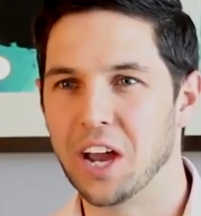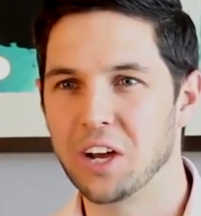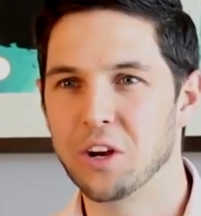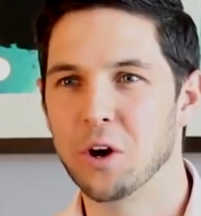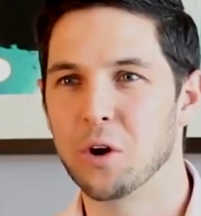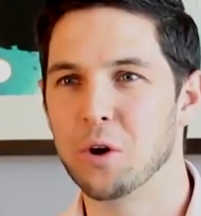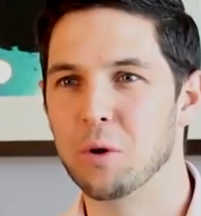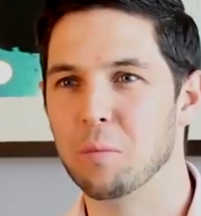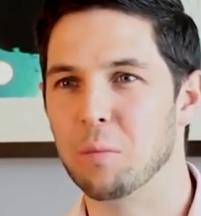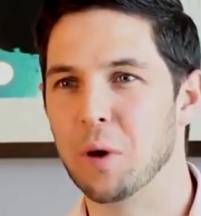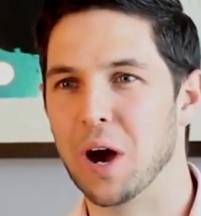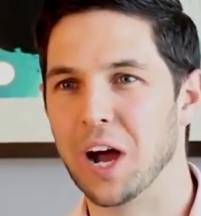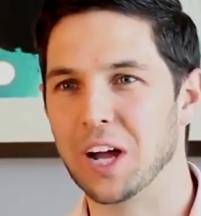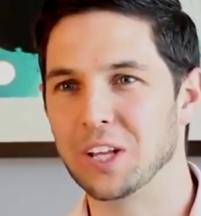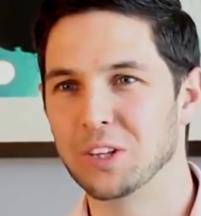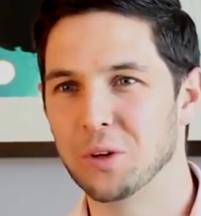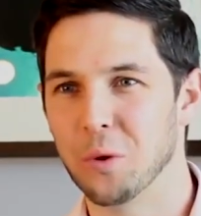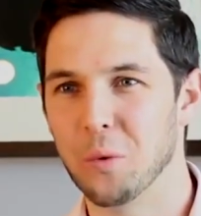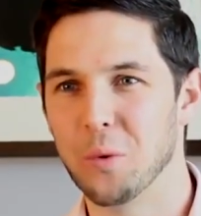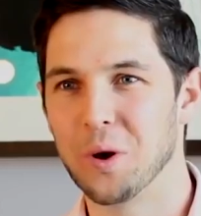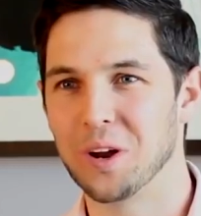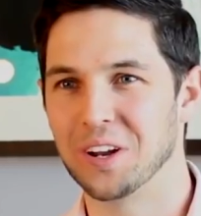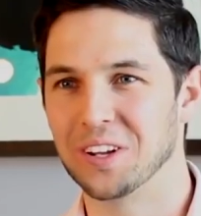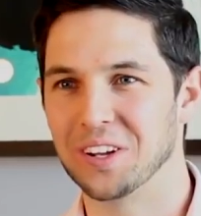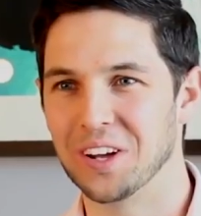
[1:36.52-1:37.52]
Okay. I know, but I
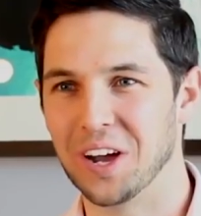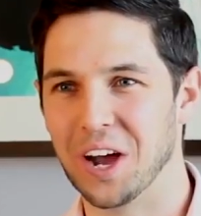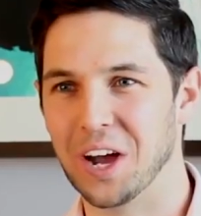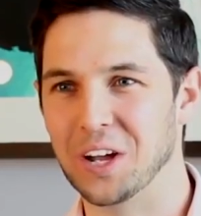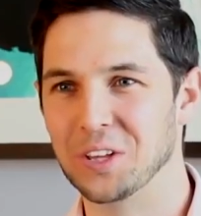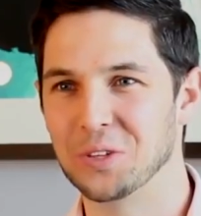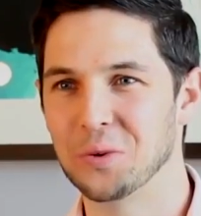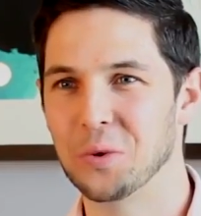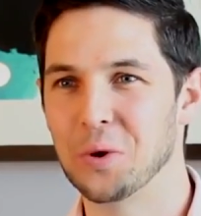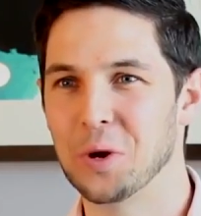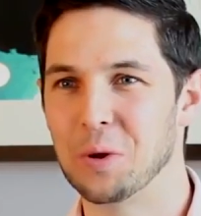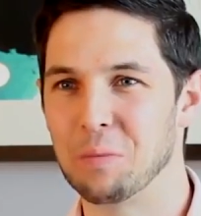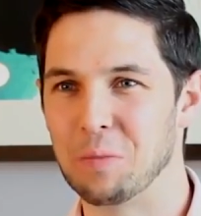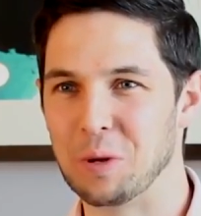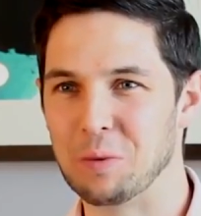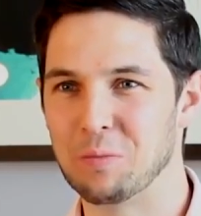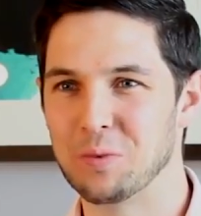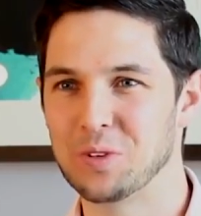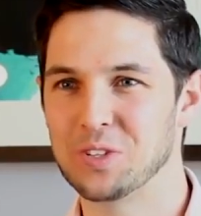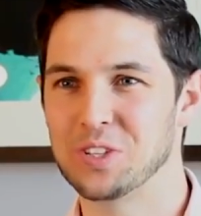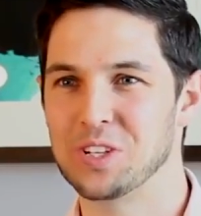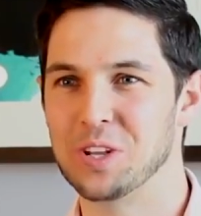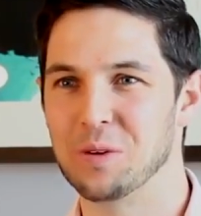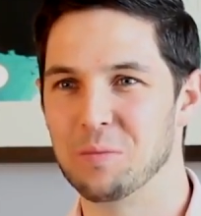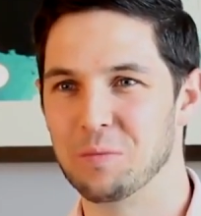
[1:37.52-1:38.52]
don't want to be
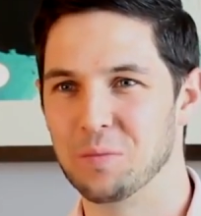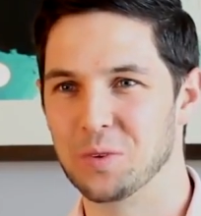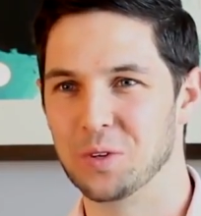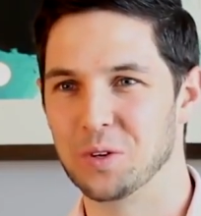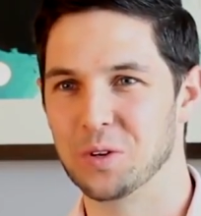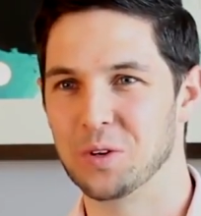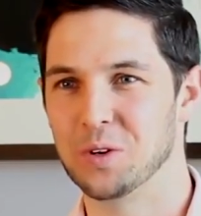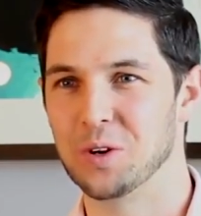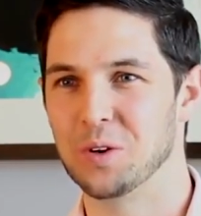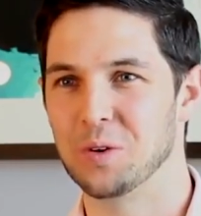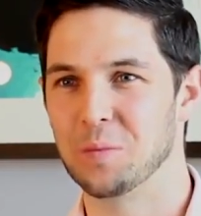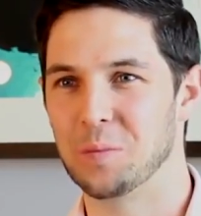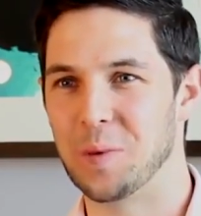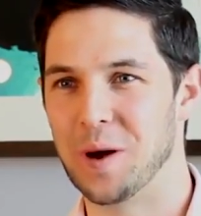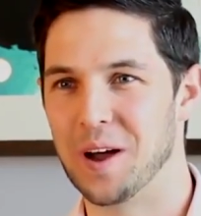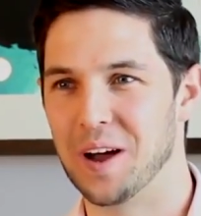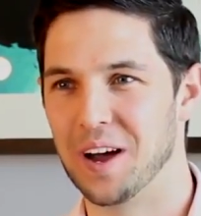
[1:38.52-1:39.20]
Muslim. You know,